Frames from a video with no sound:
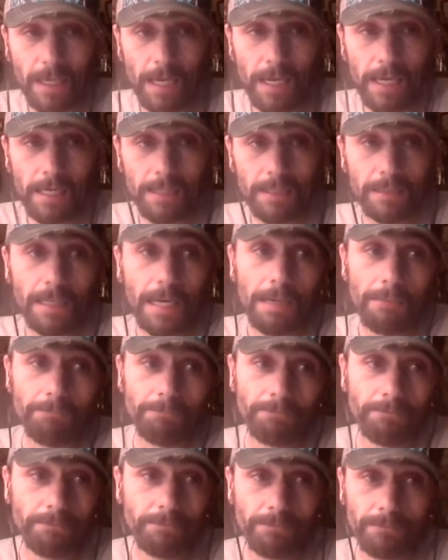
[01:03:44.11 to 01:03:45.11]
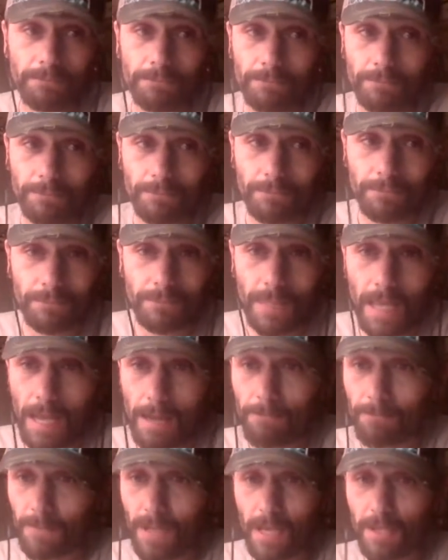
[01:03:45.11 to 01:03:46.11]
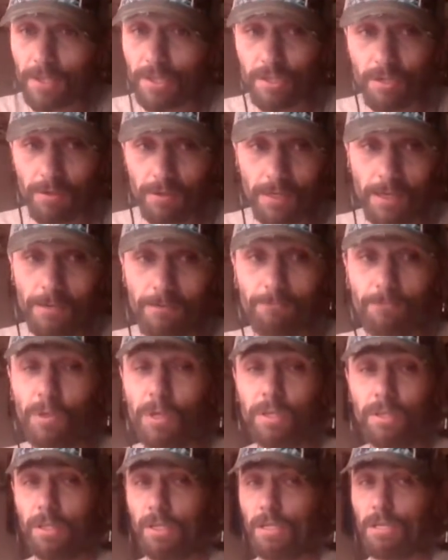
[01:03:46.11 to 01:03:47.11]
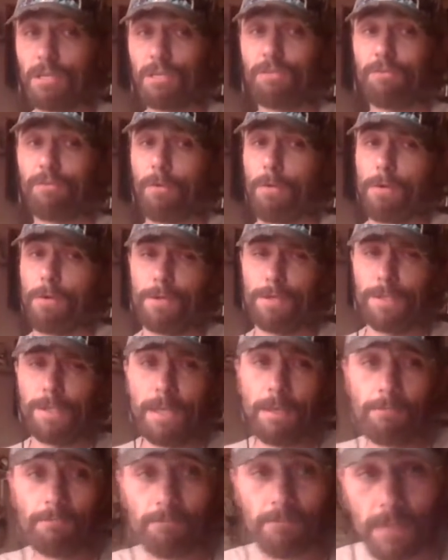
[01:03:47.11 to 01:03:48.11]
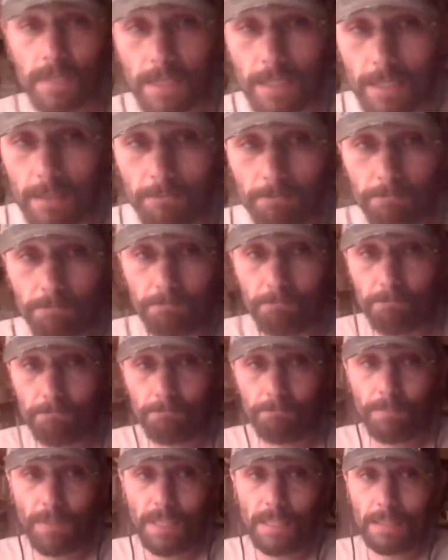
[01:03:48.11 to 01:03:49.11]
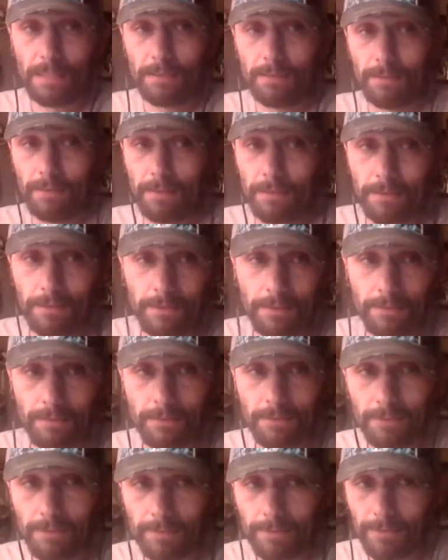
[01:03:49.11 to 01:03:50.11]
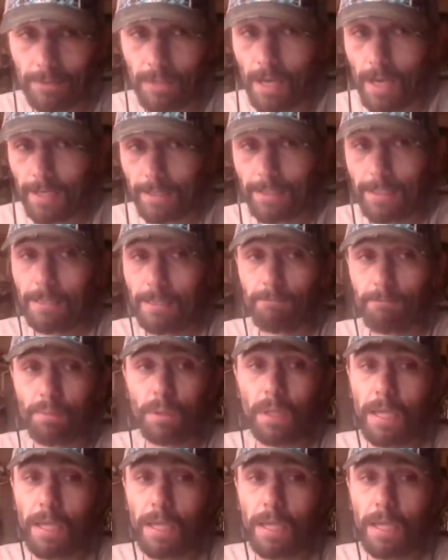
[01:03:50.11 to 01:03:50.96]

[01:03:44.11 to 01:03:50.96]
And I'm not certain I'm with you as far as them being not in